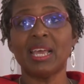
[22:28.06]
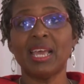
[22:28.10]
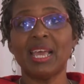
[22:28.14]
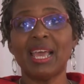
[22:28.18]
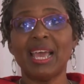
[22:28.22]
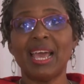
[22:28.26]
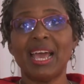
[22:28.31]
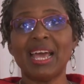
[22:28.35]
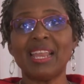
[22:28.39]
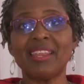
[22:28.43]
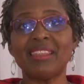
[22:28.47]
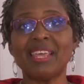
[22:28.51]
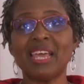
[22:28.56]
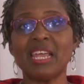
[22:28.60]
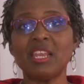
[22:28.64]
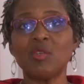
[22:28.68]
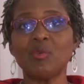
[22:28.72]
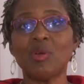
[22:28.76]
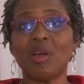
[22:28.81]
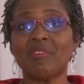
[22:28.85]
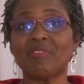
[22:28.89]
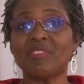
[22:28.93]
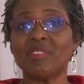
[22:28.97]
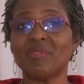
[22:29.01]
And then
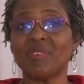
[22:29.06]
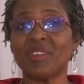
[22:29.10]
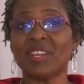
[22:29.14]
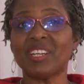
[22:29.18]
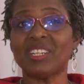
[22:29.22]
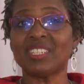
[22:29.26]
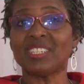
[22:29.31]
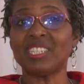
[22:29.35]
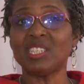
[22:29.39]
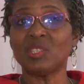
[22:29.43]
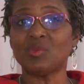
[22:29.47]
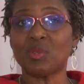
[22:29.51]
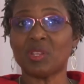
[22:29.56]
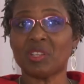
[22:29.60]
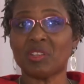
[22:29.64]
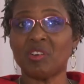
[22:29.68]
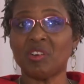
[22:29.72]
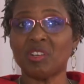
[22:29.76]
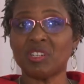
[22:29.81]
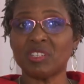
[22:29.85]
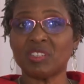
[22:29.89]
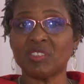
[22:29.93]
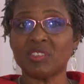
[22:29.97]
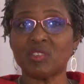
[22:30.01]
you have difficulties with
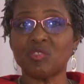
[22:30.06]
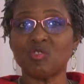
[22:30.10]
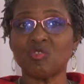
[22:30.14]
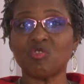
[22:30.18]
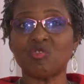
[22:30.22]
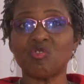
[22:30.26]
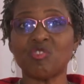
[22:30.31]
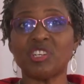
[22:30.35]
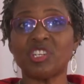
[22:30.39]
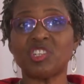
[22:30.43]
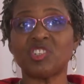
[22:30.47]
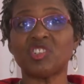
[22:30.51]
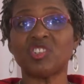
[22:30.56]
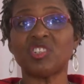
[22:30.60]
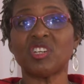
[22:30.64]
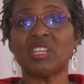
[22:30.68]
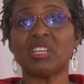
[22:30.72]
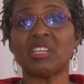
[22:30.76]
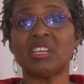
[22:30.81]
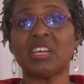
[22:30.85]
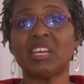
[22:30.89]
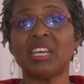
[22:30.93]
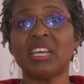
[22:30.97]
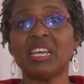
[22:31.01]

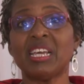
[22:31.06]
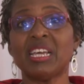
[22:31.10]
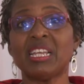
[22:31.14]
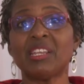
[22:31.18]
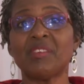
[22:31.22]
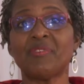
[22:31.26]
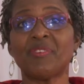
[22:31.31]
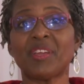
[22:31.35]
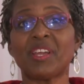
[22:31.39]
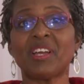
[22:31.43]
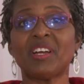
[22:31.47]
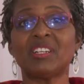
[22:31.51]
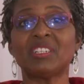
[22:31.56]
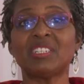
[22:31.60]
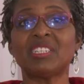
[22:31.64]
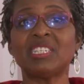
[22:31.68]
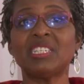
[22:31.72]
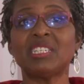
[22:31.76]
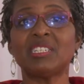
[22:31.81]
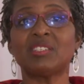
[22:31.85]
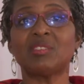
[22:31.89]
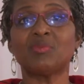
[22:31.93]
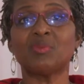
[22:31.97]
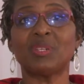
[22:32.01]
concentration,
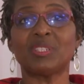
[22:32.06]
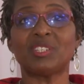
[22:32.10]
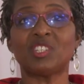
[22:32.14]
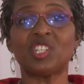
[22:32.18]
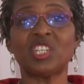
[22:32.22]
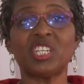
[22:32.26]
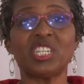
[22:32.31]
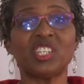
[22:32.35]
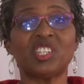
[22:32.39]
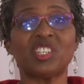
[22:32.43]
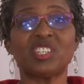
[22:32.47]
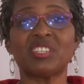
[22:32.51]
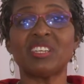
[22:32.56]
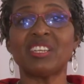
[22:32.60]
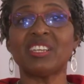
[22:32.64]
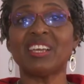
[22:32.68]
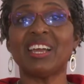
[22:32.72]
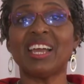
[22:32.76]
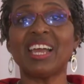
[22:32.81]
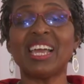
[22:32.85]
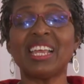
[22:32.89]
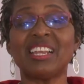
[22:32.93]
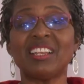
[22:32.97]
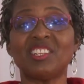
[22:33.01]
difficulties with changes in
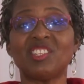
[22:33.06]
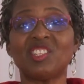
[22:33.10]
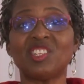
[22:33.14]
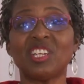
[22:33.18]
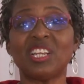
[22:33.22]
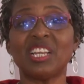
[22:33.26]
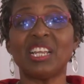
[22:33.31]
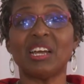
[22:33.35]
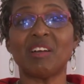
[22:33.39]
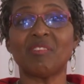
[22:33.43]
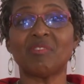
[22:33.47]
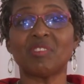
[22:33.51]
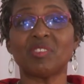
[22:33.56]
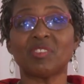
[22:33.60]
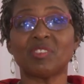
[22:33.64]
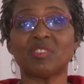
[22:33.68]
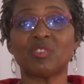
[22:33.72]
your energy level.